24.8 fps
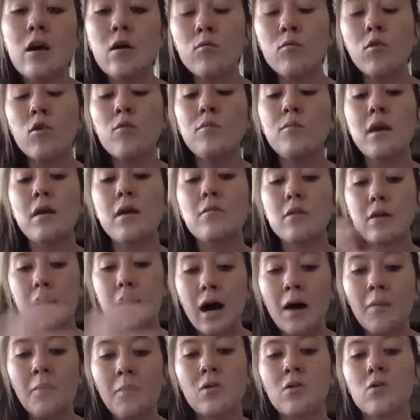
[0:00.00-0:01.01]
will be able to
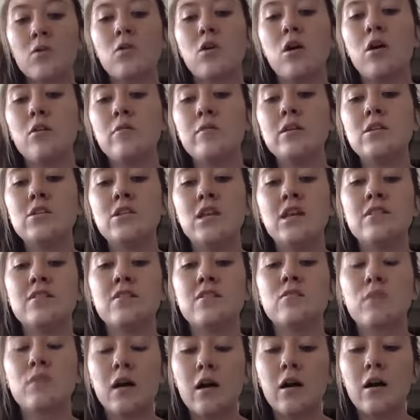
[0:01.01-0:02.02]
hop on a call with
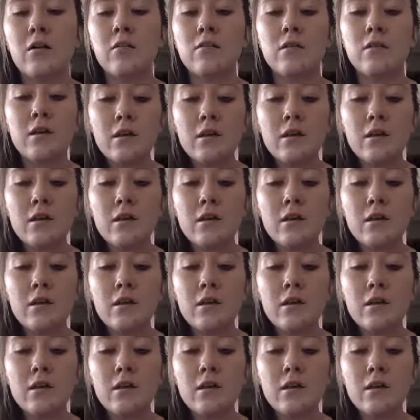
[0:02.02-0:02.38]
Jason Brown